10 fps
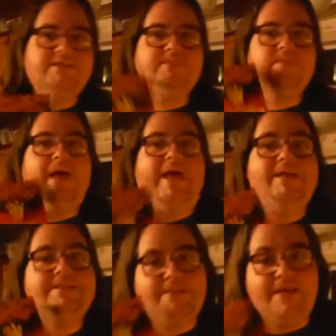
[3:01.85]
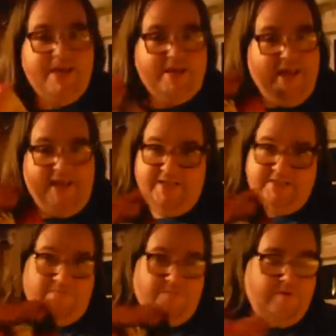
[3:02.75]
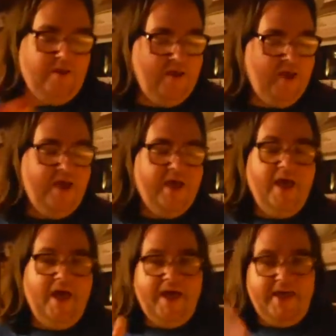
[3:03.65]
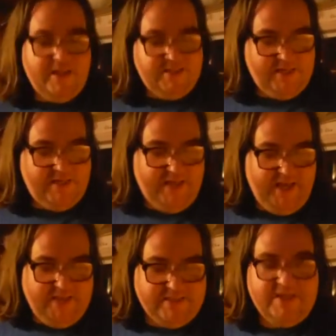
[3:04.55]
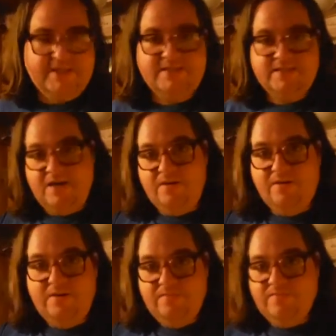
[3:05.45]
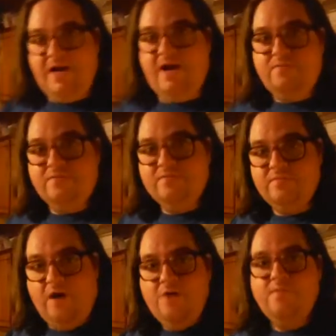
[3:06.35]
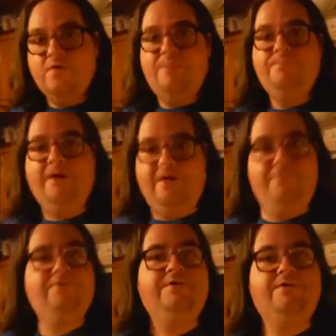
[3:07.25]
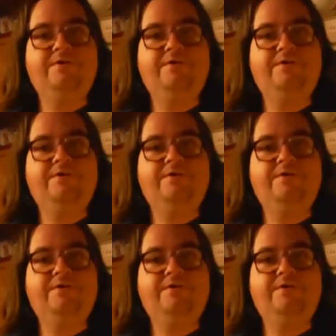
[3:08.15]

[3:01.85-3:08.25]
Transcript: That's 18 days of food. 18 days. That's now we're over a month.